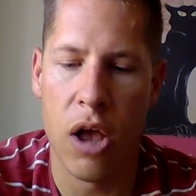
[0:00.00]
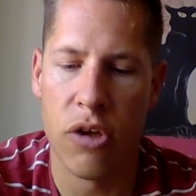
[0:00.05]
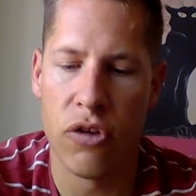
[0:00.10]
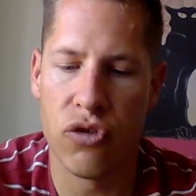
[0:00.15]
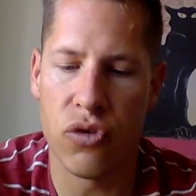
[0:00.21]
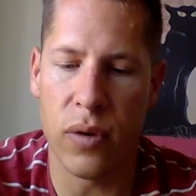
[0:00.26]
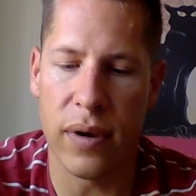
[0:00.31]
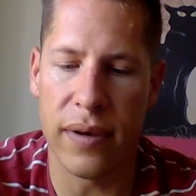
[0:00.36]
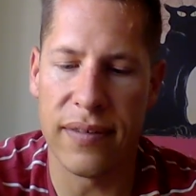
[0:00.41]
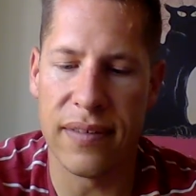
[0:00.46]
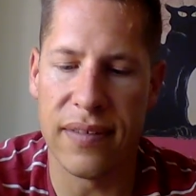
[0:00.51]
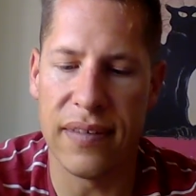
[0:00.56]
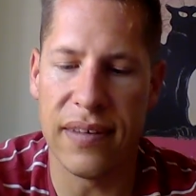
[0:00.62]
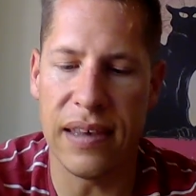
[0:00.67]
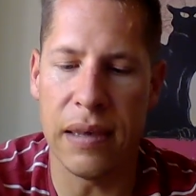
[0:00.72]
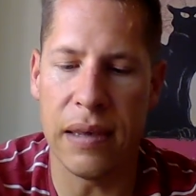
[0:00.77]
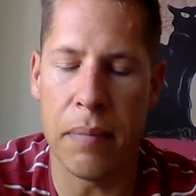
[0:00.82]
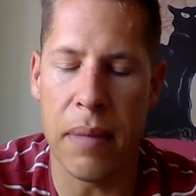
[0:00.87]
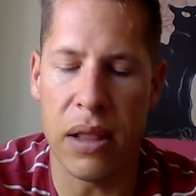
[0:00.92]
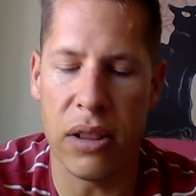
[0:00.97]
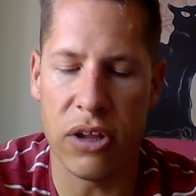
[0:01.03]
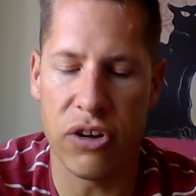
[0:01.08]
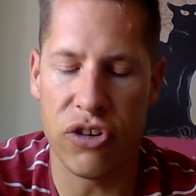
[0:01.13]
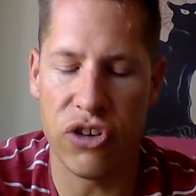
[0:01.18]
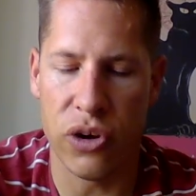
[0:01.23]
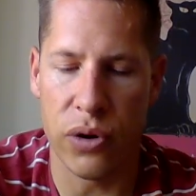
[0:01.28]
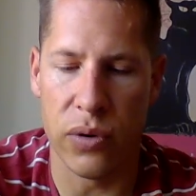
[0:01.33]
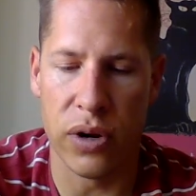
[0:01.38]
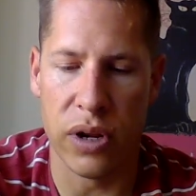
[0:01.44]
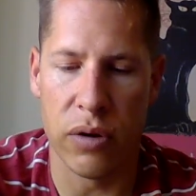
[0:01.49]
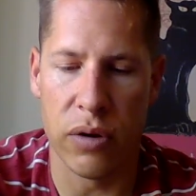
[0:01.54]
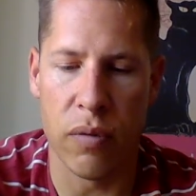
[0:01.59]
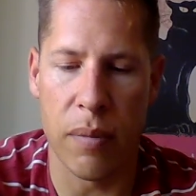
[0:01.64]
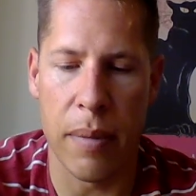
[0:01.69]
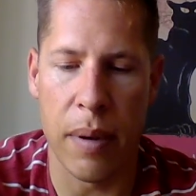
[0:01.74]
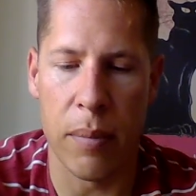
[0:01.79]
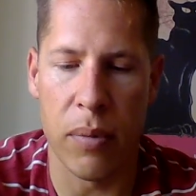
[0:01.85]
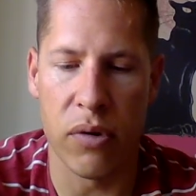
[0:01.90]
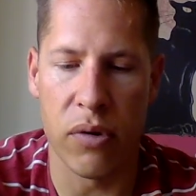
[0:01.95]
Choice D, melatonin,
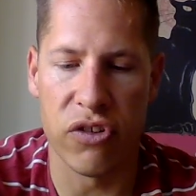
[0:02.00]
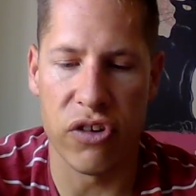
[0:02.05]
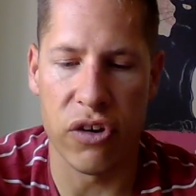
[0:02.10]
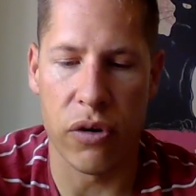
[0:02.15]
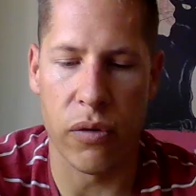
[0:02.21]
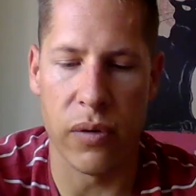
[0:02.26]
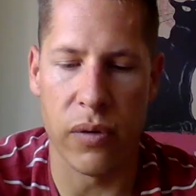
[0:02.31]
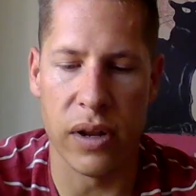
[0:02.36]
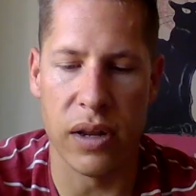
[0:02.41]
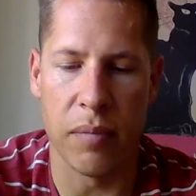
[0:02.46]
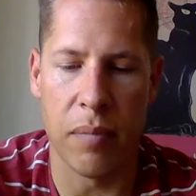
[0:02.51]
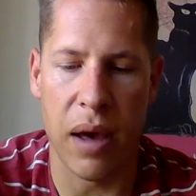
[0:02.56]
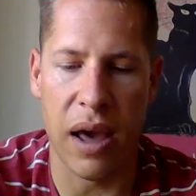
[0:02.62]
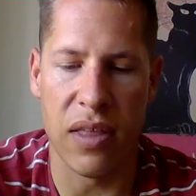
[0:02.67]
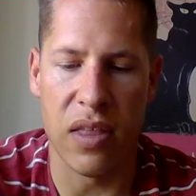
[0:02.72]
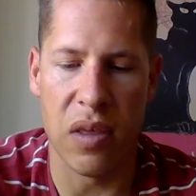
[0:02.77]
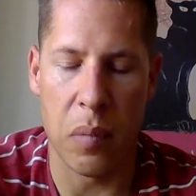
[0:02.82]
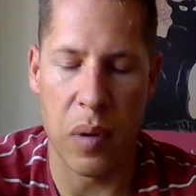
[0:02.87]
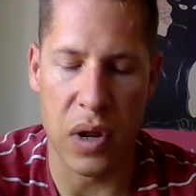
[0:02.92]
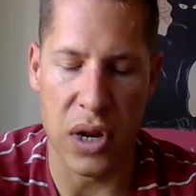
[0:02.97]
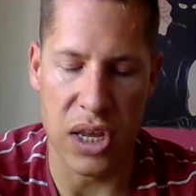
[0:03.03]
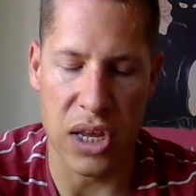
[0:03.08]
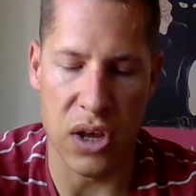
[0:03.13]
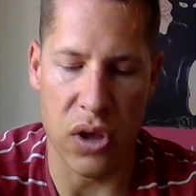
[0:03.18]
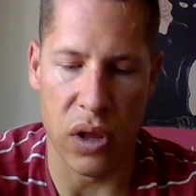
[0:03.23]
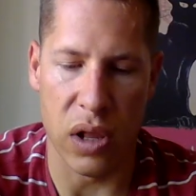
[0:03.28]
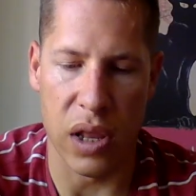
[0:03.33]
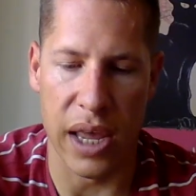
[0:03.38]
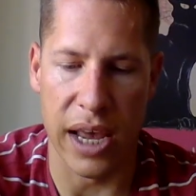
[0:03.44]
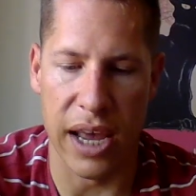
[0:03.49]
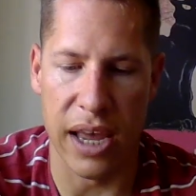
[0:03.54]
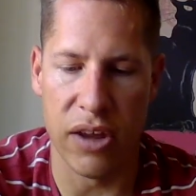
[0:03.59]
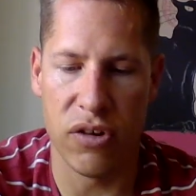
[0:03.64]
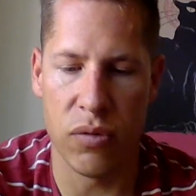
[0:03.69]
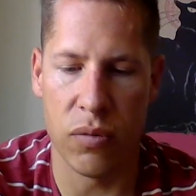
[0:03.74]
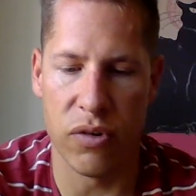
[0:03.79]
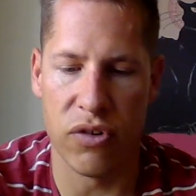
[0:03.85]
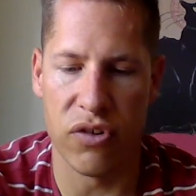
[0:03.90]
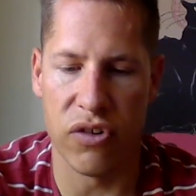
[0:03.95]
remember, is secreted by the pineal
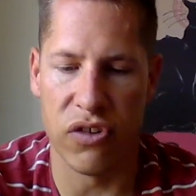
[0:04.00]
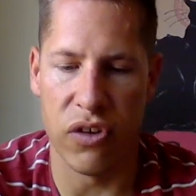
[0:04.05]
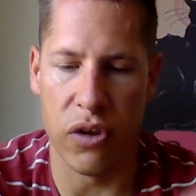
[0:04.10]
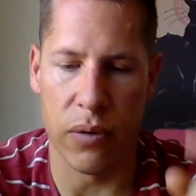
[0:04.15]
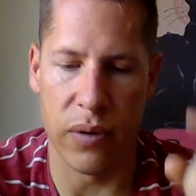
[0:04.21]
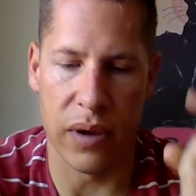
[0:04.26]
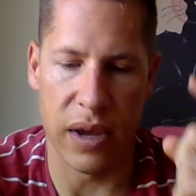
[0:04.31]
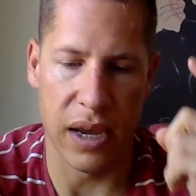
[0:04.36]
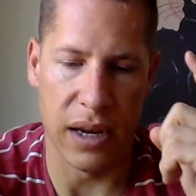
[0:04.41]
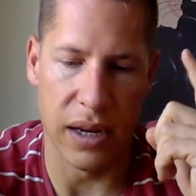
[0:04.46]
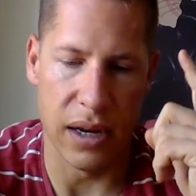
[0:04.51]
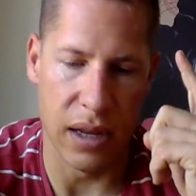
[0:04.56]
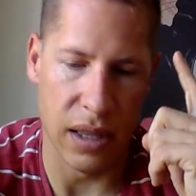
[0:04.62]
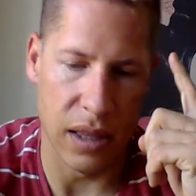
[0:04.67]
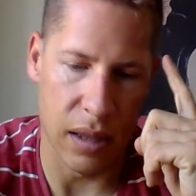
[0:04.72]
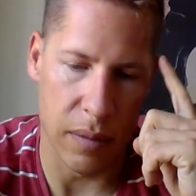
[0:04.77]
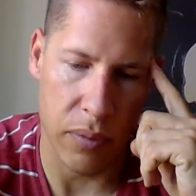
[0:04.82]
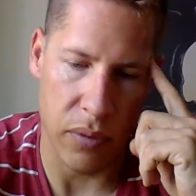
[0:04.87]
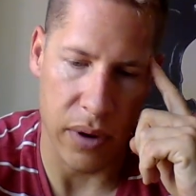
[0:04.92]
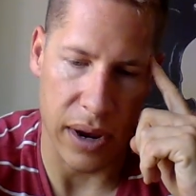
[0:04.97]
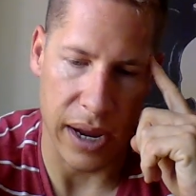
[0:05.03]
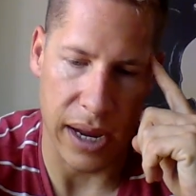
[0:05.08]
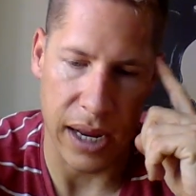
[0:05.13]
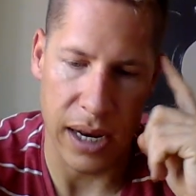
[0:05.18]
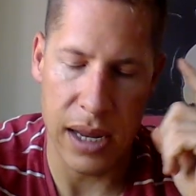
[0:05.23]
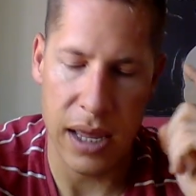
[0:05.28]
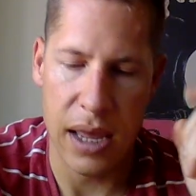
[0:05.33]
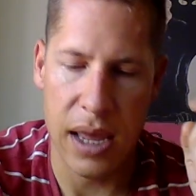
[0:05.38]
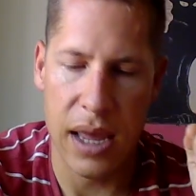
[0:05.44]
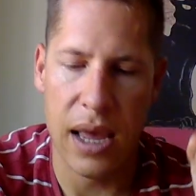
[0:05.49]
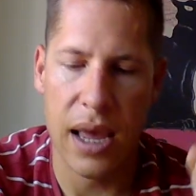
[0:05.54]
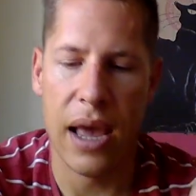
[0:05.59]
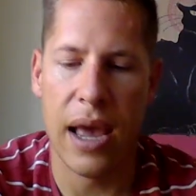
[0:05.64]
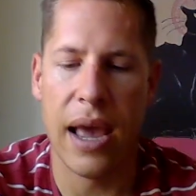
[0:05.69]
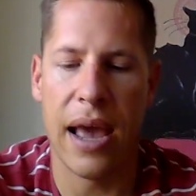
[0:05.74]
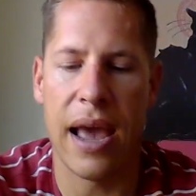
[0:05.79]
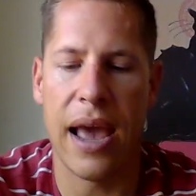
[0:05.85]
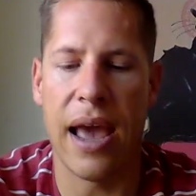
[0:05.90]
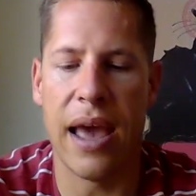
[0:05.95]
gland, which is located in the brain,
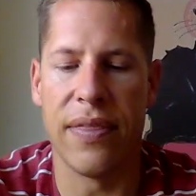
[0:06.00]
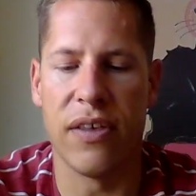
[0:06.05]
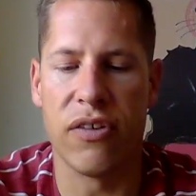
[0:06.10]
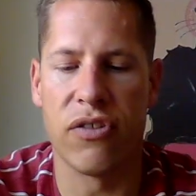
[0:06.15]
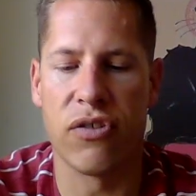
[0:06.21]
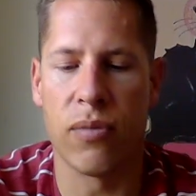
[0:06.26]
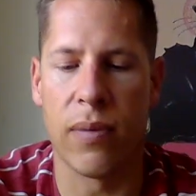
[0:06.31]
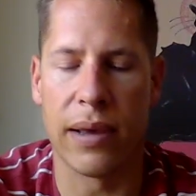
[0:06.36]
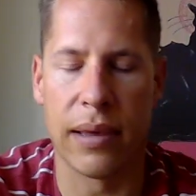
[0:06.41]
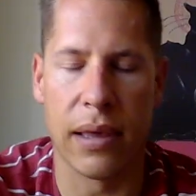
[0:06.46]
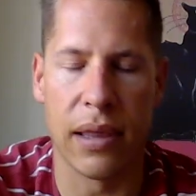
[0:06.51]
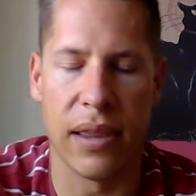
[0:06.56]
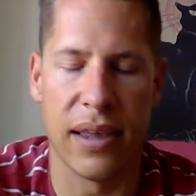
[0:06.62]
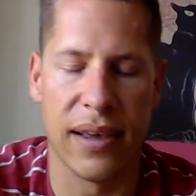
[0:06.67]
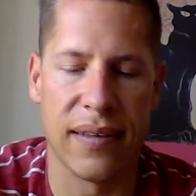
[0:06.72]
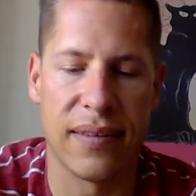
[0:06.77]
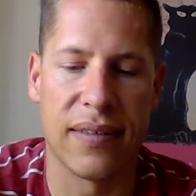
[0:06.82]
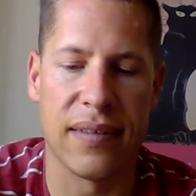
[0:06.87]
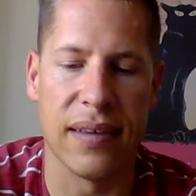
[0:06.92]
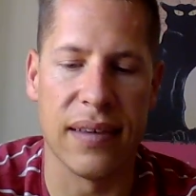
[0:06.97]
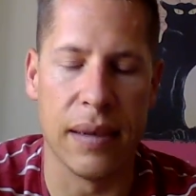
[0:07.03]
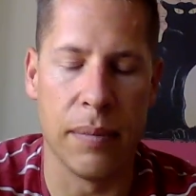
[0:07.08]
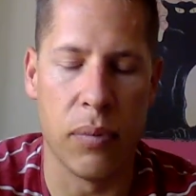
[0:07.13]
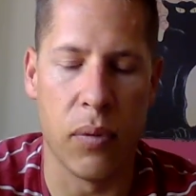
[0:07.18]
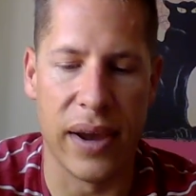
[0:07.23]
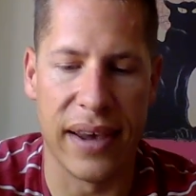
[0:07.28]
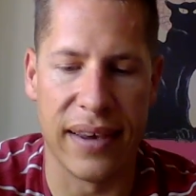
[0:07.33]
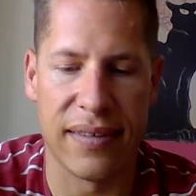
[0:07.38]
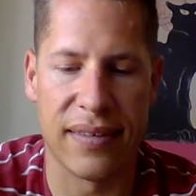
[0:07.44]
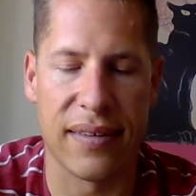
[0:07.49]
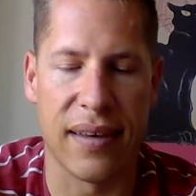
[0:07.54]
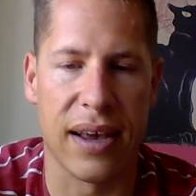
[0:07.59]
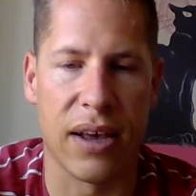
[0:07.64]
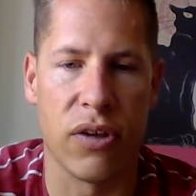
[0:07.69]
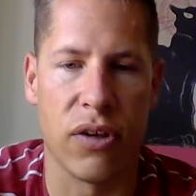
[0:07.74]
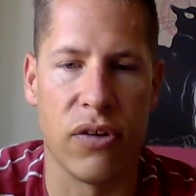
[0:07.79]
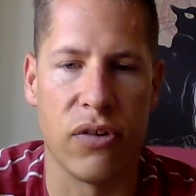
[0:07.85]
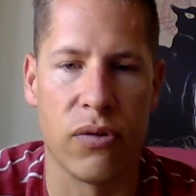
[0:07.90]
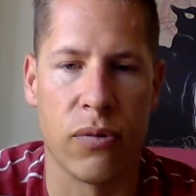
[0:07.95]
and this regulates sleep-wake
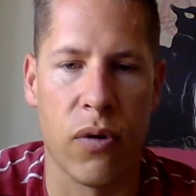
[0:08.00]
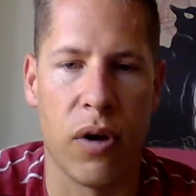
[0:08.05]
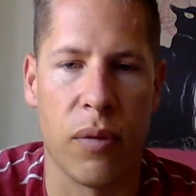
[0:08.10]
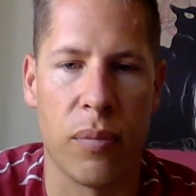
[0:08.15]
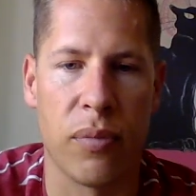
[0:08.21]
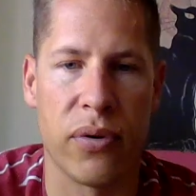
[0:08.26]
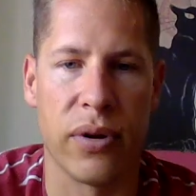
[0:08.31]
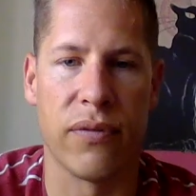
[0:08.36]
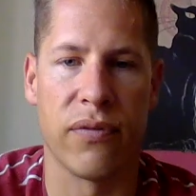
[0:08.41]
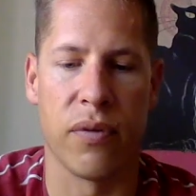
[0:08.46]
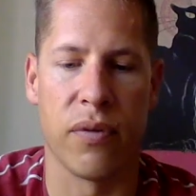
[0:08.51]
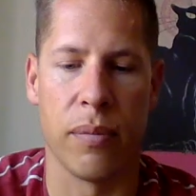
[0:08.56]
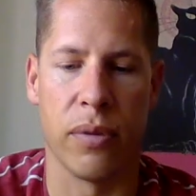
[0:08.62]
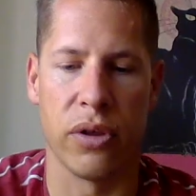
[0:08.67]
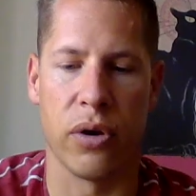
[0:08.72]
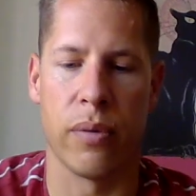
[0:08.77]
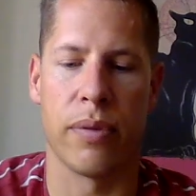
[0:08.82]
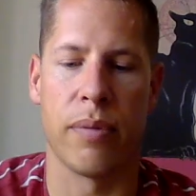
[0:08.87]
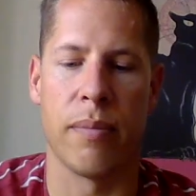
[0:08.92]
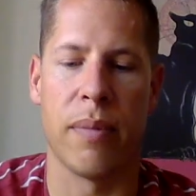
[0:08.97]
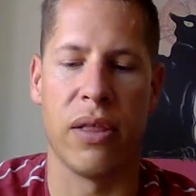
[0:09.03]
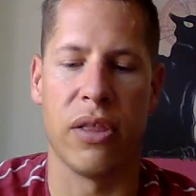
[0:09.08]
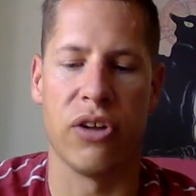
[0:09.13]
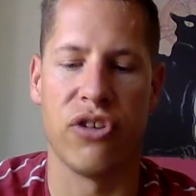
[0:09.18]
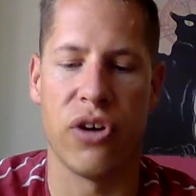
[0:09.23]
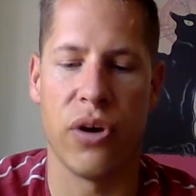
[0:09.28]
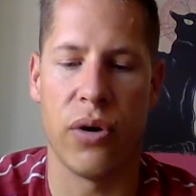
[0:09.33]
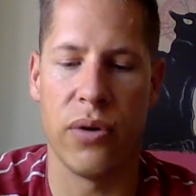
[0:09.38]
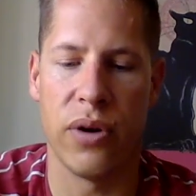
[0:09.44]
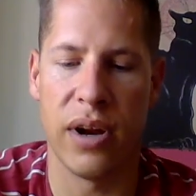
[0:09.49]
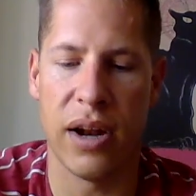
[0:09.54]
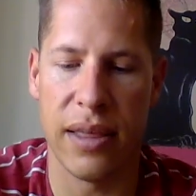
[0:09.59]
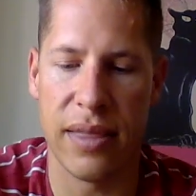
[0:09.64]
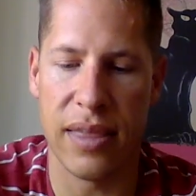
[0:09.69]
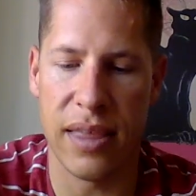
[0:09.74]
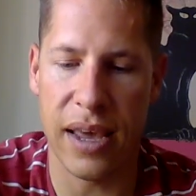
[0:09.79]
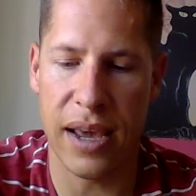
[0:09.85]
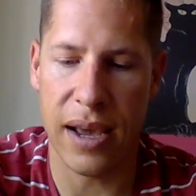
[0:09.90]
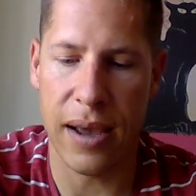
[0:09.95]
cycles. We're all pretty familiar with melatonin, I
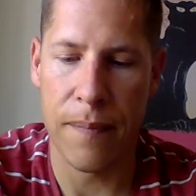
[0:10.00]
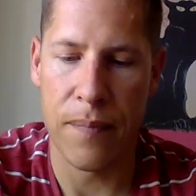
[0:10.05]
think.